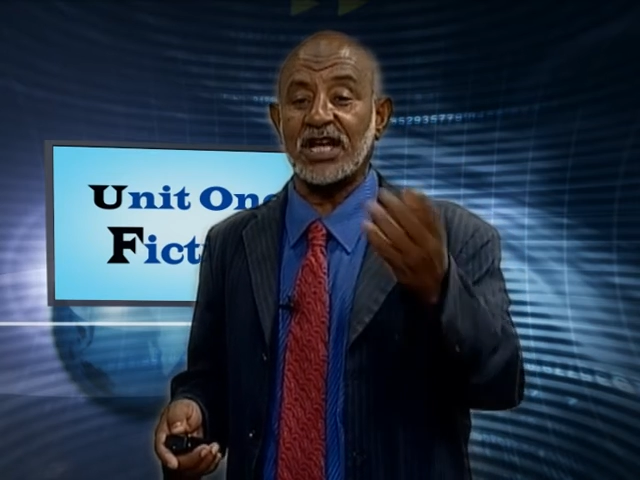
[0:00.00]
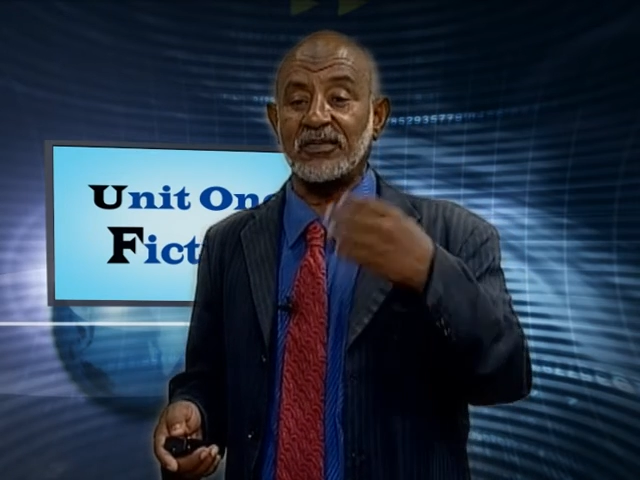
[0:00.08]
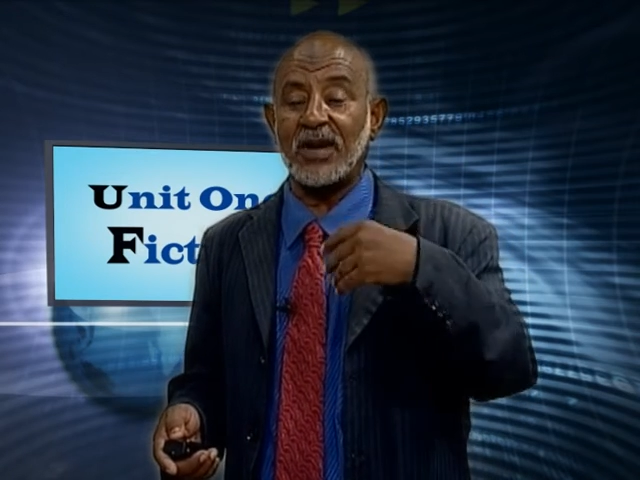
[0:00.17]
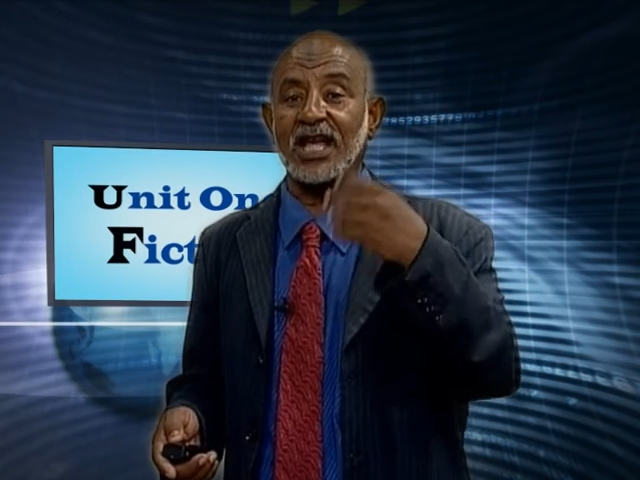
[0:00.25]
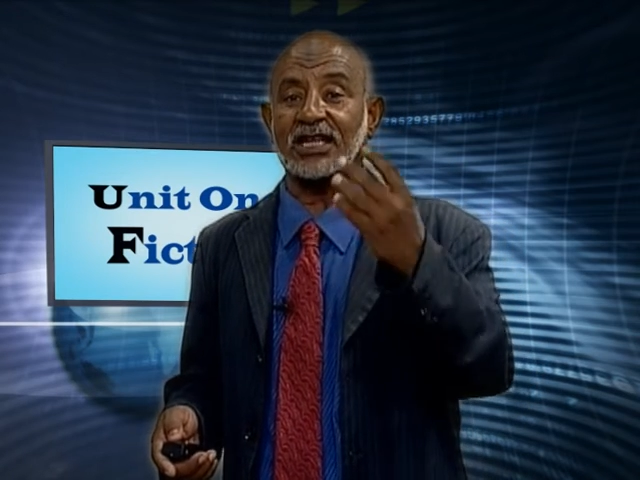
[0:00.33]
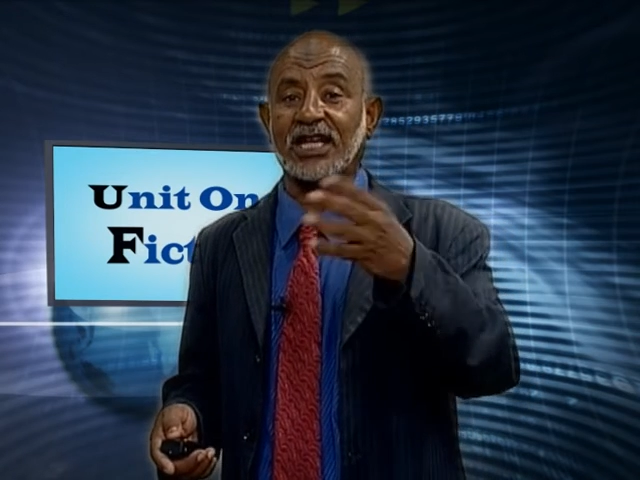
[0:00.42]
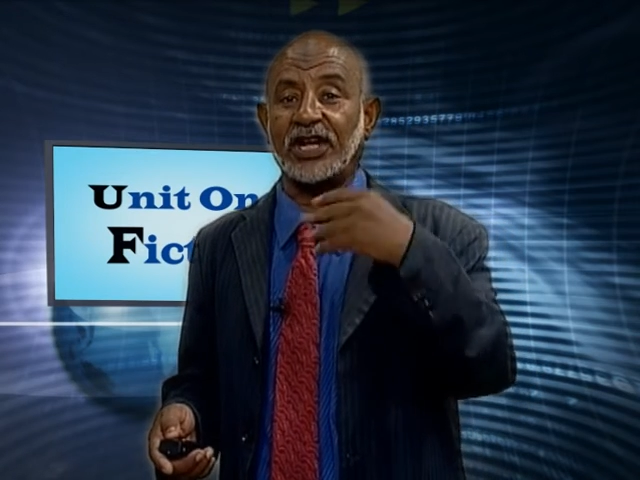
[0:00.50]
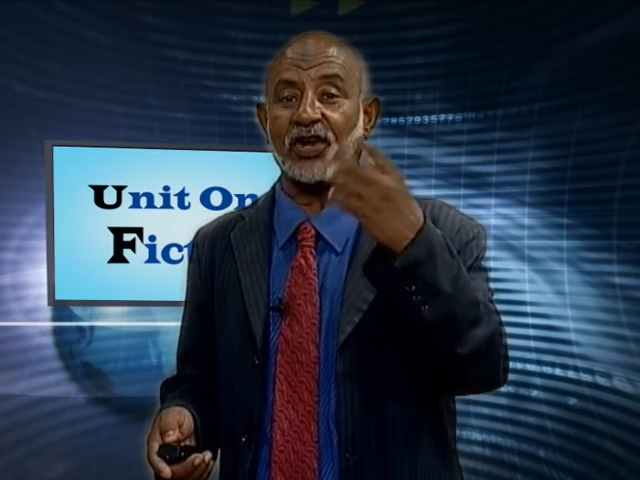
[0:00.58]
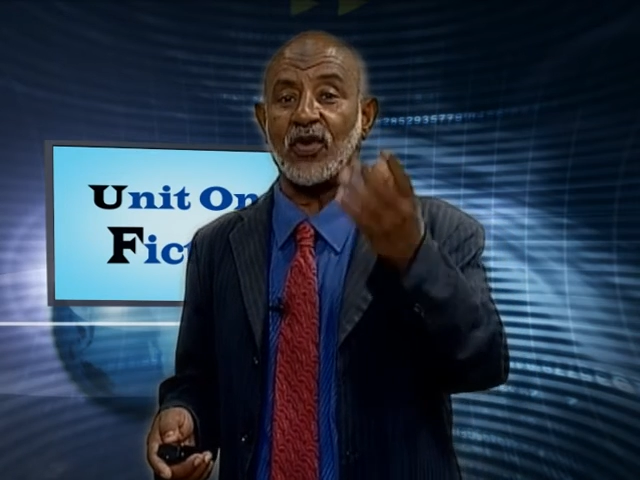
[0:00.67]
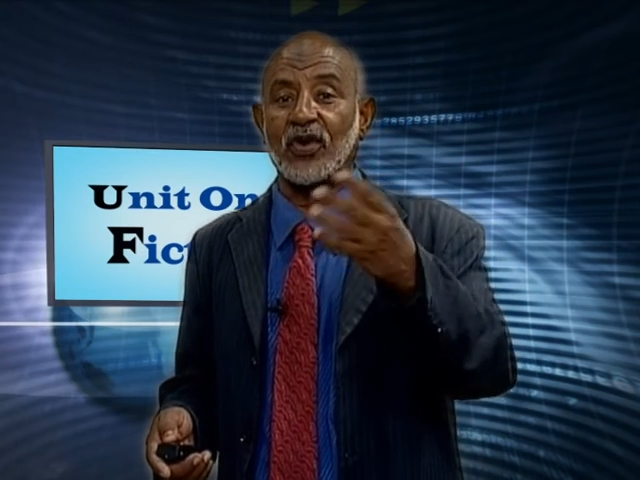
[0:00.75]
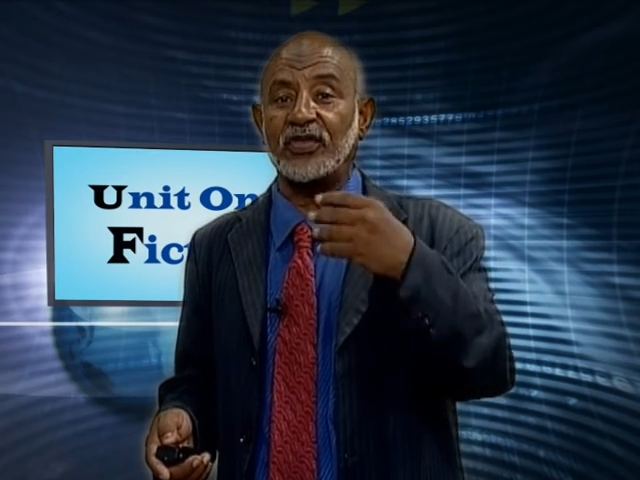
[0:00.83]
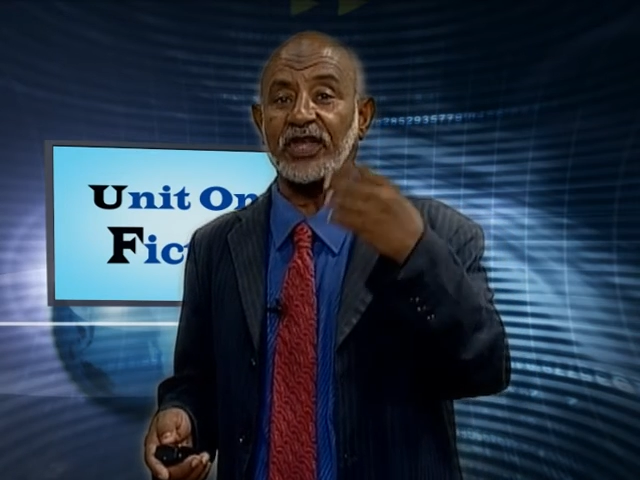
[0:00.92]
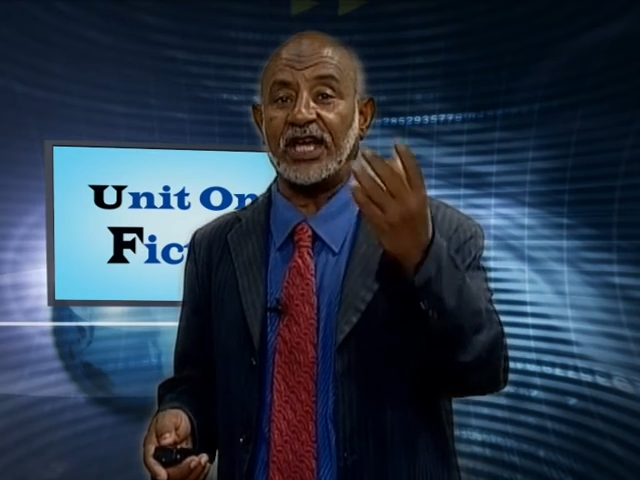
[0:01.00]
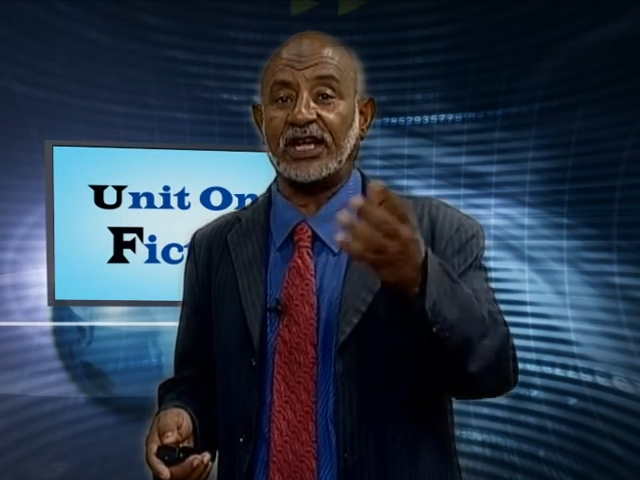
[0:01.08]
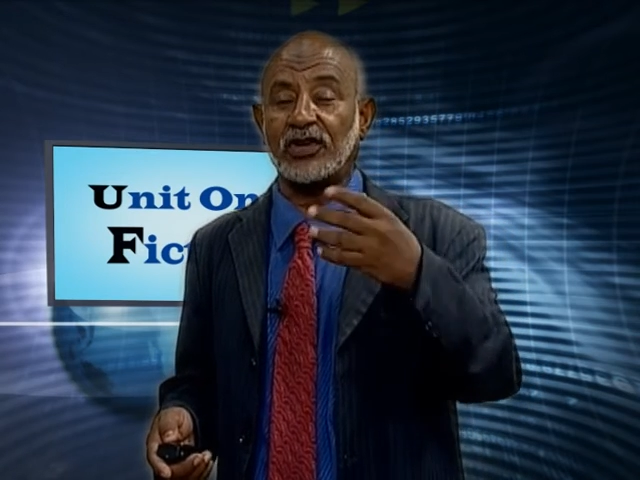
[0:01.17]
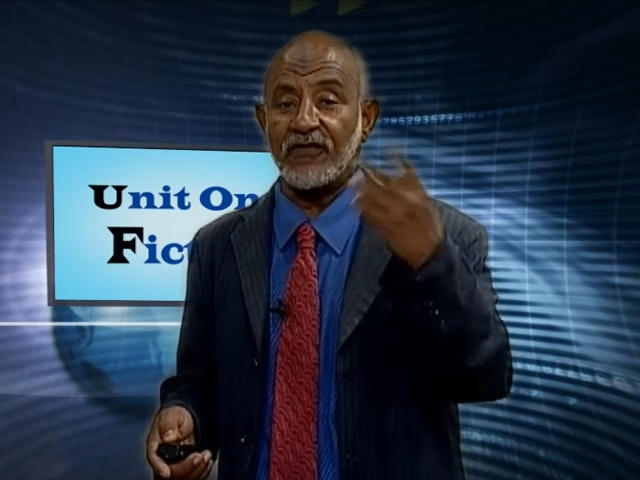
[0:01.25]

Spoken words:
They might carry on their